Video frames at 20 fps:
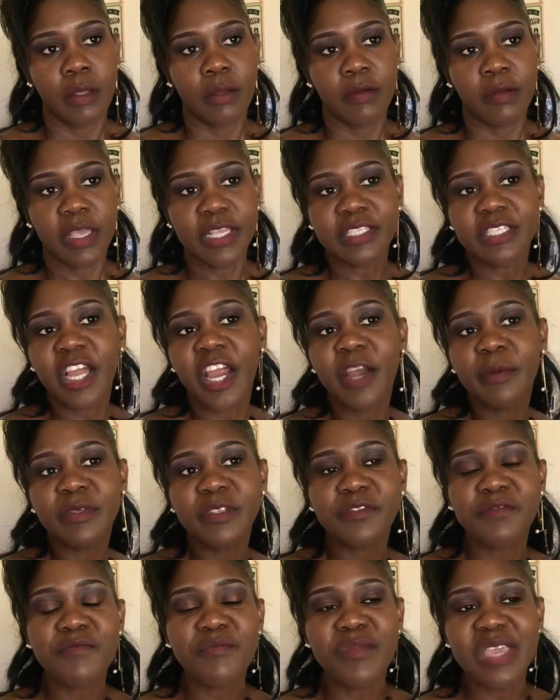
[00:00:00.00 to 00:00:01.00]
in terms
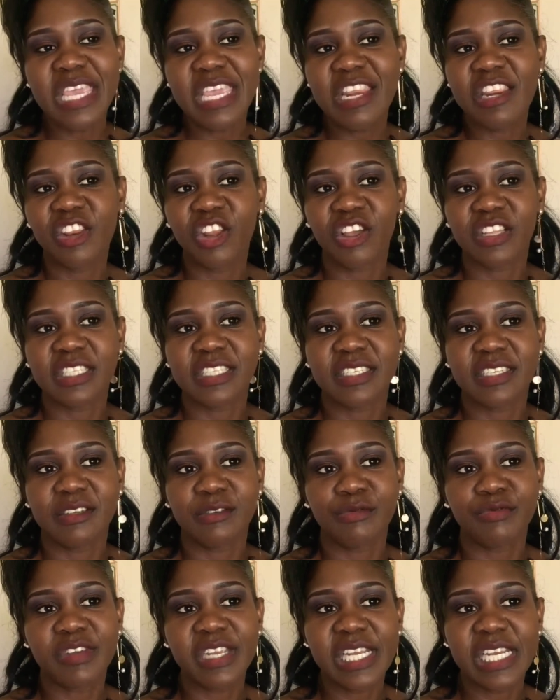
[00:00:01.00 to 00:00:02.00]
of me not
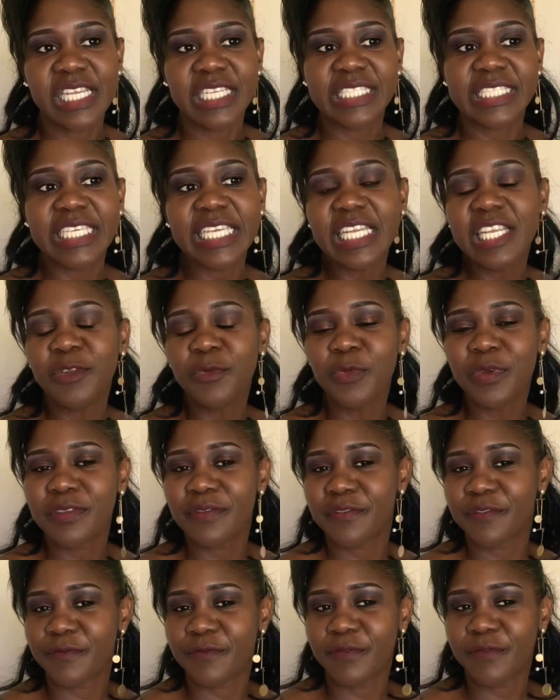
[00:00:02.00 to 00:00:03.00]
really dealing
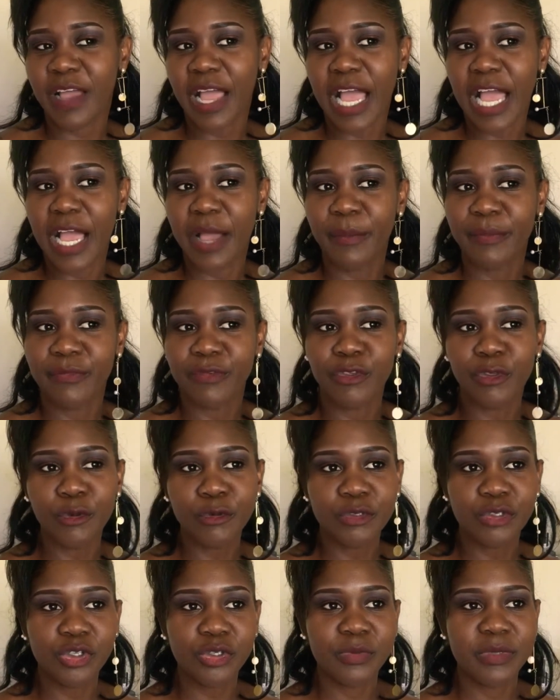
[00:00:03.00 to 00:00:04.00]
with
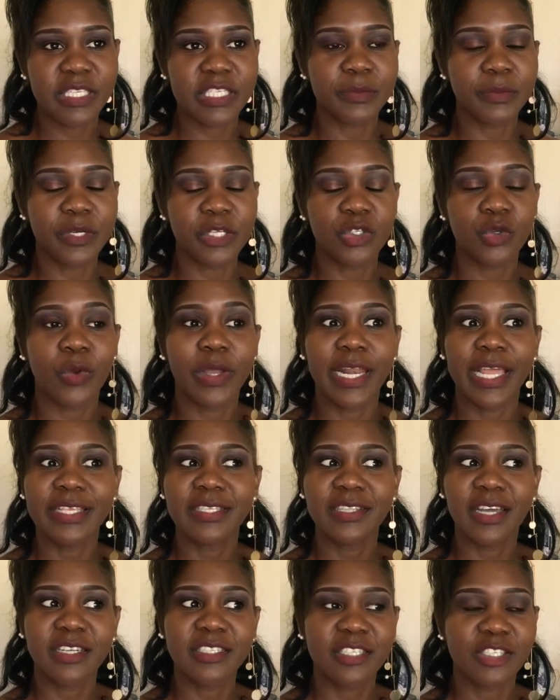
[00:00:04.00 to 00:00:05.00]
YouTube this much, when I started